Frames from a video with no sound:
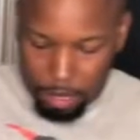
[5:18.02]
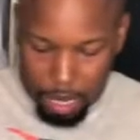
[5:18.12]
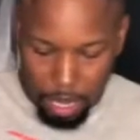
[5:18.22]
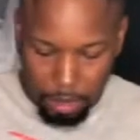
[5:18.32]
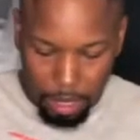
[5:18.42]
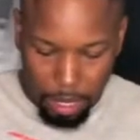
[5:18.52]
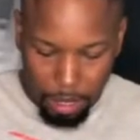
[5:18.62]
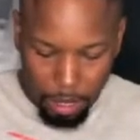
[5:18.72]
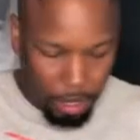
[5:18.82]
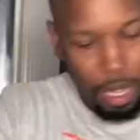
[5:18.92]
sliced
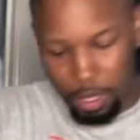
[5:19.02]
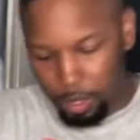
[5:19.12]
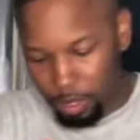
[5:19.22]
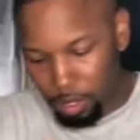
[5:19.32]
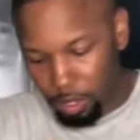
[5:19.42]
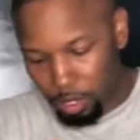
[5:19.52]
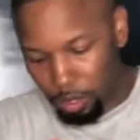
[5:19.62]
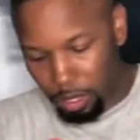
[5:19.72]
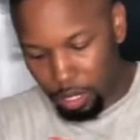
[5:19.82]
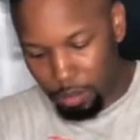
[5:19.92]
onion, nice
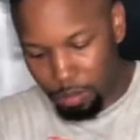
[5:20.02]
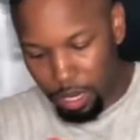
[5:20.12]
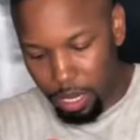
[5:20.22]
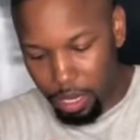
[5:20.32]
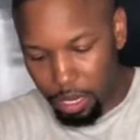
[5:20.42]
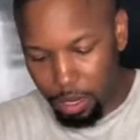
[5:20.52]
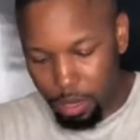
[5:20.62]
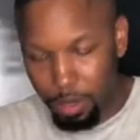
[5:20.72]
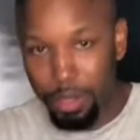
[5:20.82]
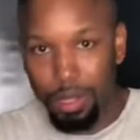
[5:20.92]
juicy
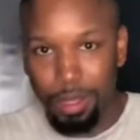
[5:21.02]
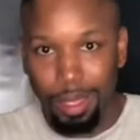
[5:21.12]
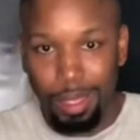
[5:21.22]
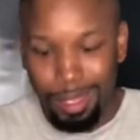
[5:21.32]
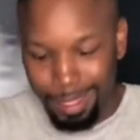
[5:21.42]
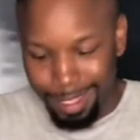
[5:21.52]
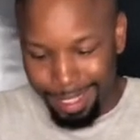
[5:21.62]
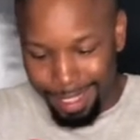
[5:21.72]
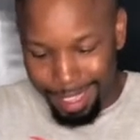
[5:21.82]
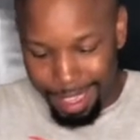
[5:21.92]
tomato,
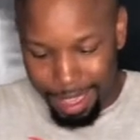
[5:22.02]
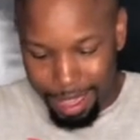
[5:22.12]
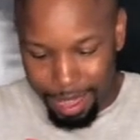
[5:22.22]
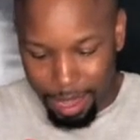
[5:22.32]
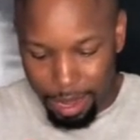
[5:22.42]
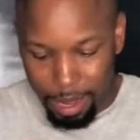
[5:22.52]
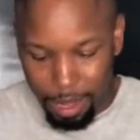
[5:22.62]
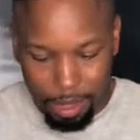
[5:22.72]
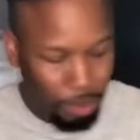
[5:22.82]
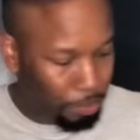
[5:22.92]
and
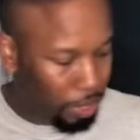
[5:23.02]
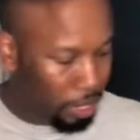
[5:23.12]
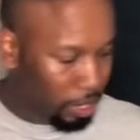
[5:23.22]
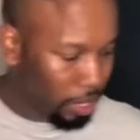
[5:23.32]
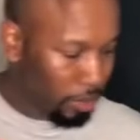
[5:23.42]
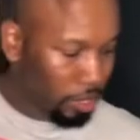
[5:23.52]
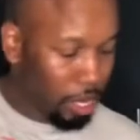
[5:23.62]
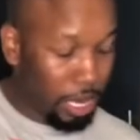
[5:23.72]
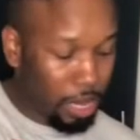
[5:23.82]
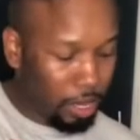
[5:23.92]
another piece of
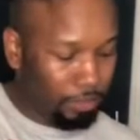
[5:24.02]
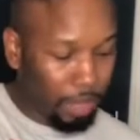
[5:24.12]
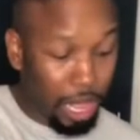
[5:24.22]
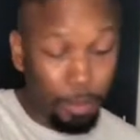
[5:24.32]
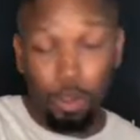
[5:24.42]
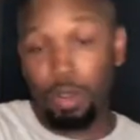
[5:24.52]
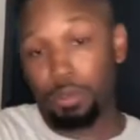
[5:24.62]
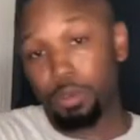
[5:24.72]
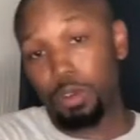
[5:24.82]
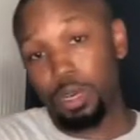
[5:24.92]
chard. Now I'm going
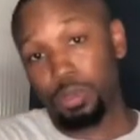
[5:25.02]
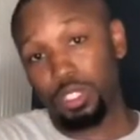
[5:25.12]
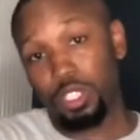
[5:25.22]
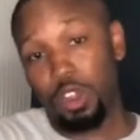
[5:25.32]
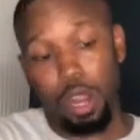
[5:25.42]
overboard with the